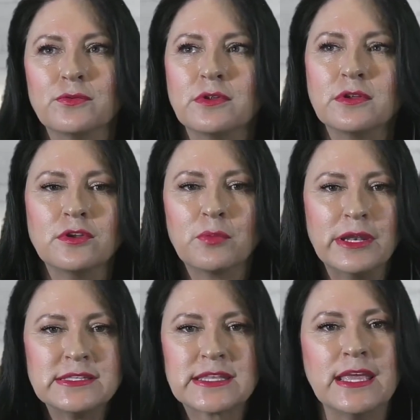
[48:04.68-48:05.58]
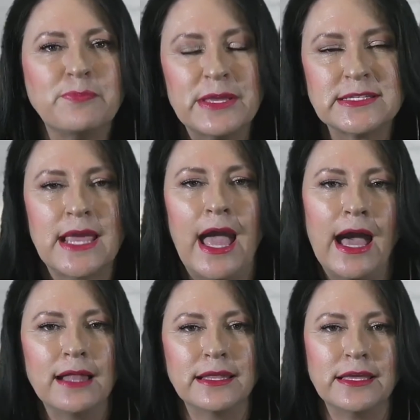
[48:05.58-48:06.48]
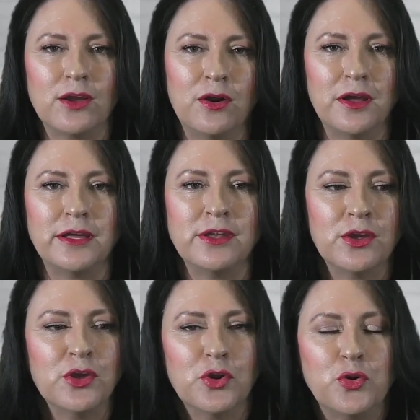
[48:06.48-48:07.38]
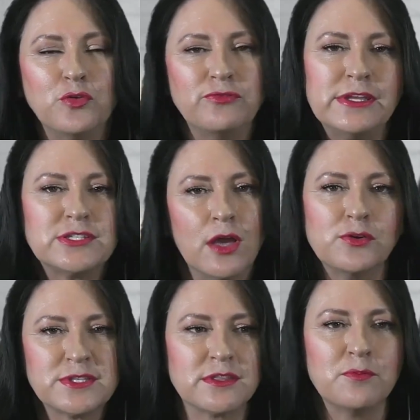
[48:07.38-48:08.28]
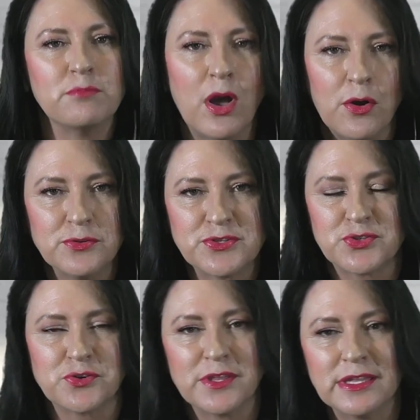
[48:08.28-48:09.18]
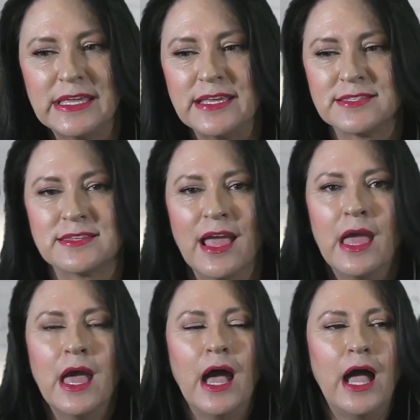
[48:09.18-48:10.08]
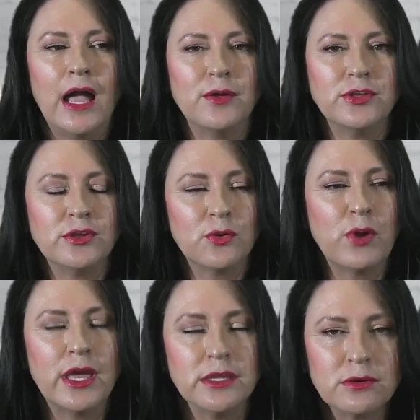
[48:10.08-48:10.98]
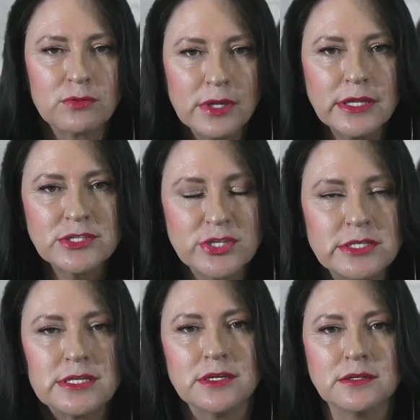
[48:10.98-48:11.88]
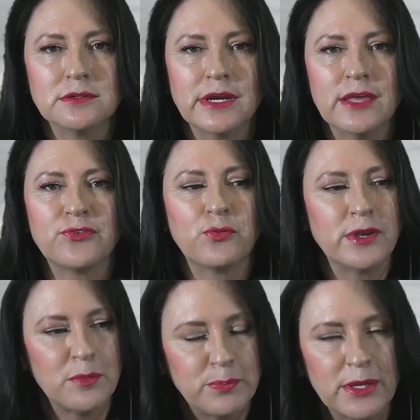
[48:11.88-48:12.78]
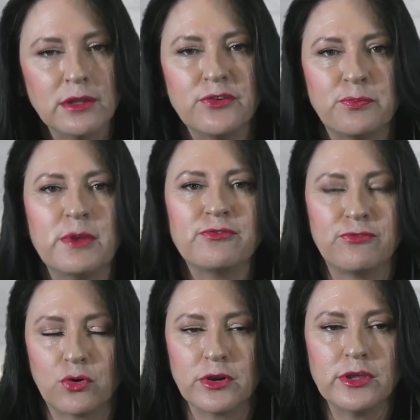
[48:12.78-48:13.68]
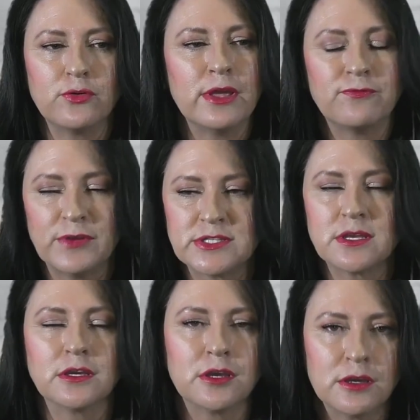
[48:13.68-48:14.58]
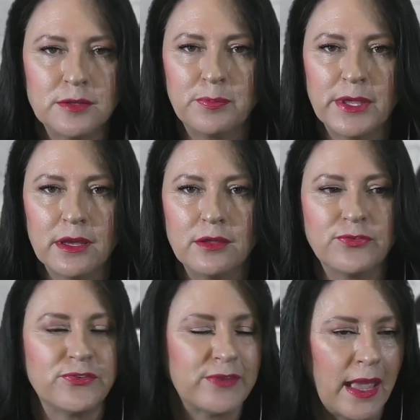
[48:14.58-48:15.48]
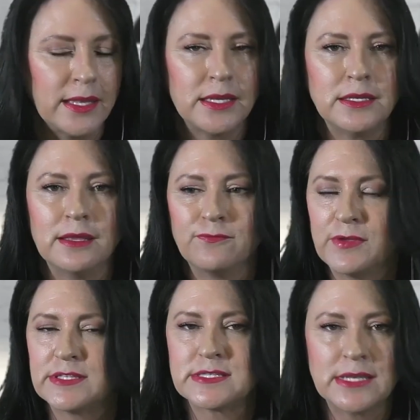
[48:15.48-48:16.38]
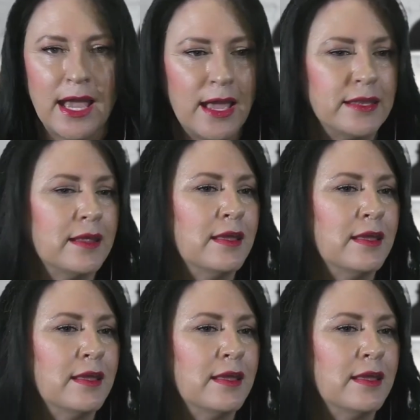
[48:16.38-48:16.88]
nobody's keeping tally on who vetoes the most or the least. What you really should do is, when a bill is before you, if it's a good bill, sign it. If it's not,